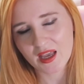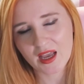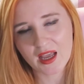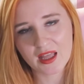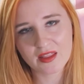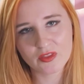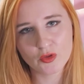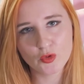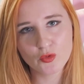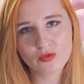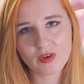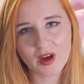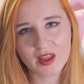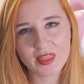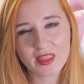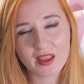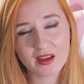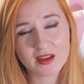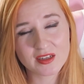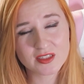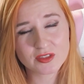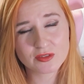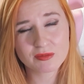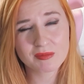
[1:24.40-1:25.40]
and you find
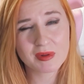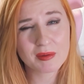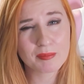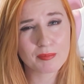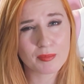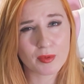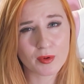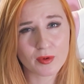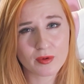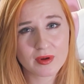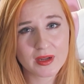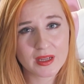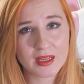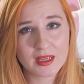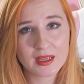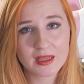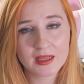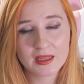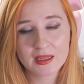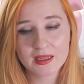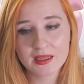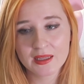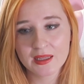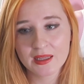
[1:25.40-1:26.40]
that extremely boring,
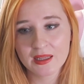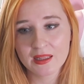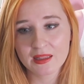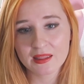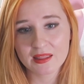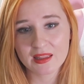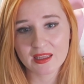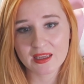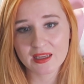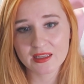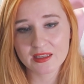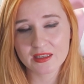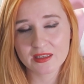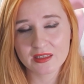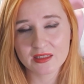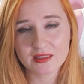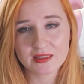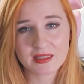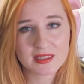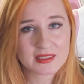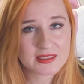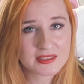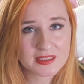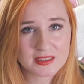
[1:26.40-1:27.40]
then
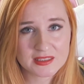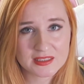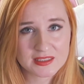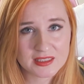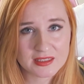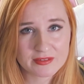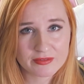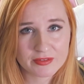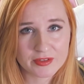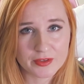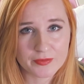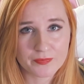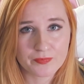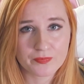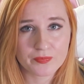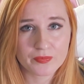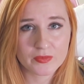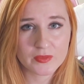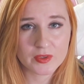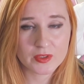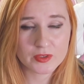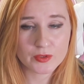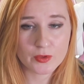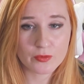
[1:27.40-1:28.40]
that's not the deck for you.
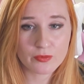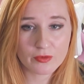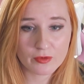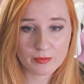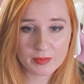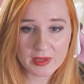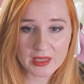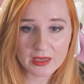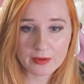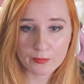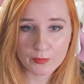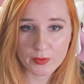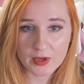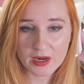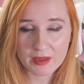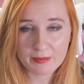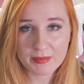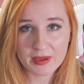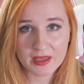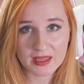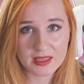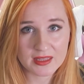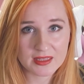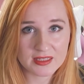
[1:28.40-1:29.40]
So for me, what
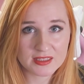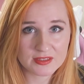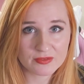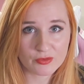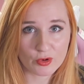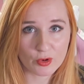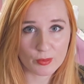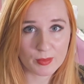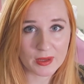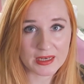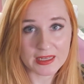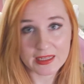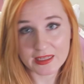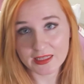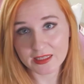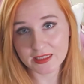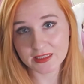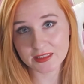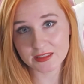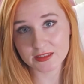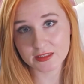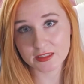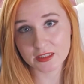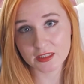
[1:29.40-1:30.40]
I'm picking this format
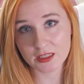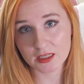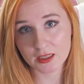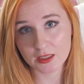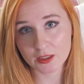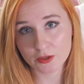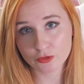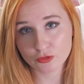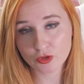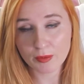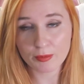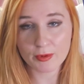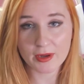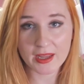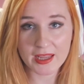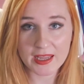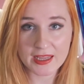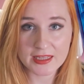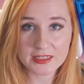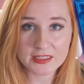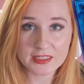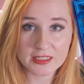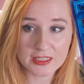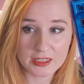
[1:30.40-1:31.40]
is
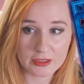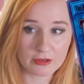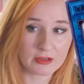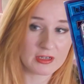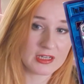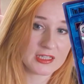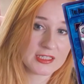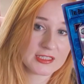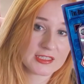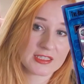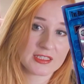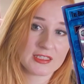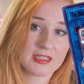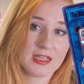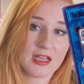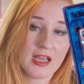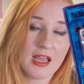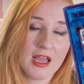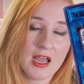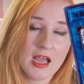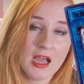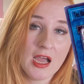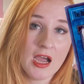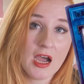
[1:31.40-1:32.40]
Tri-Brigade Lyrilusc.
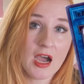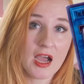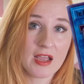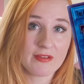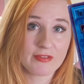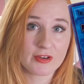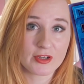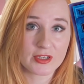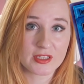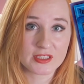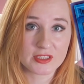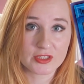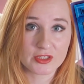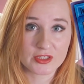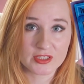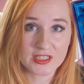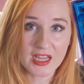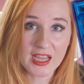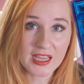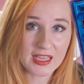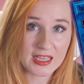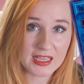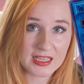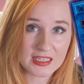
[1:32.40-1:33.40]
I've heard it's a good
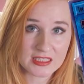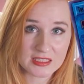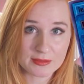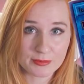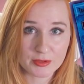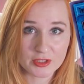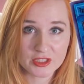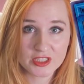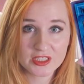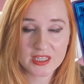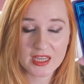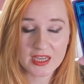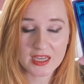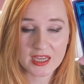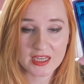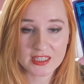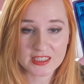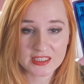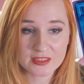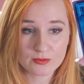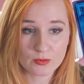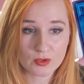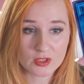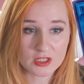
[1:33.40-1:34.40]
deck. It's a budget deck. I
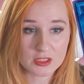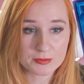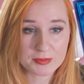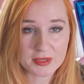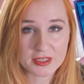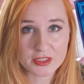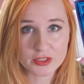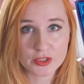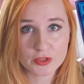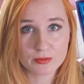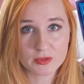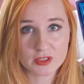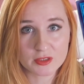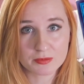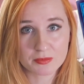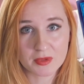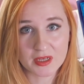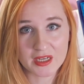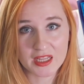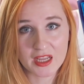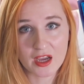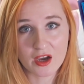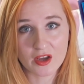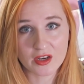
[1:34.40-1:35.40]
didn't want to spend too much
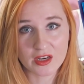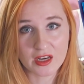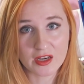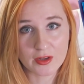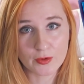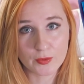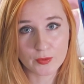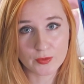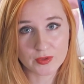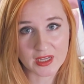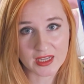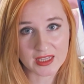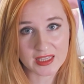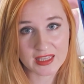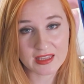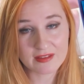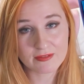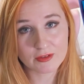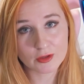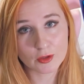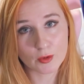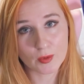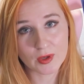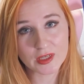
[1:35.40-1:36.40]
money on a new deck,
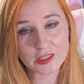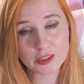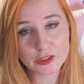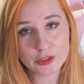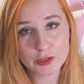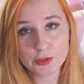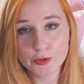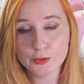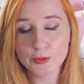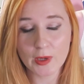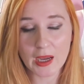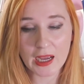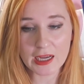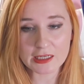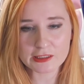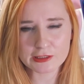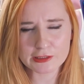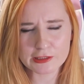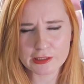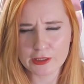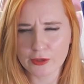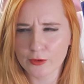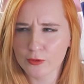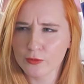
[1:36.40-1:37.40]
even though I do
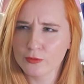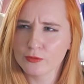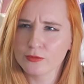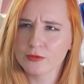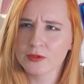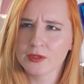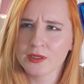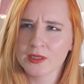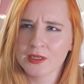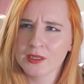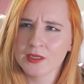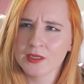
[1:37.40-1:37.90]
actually own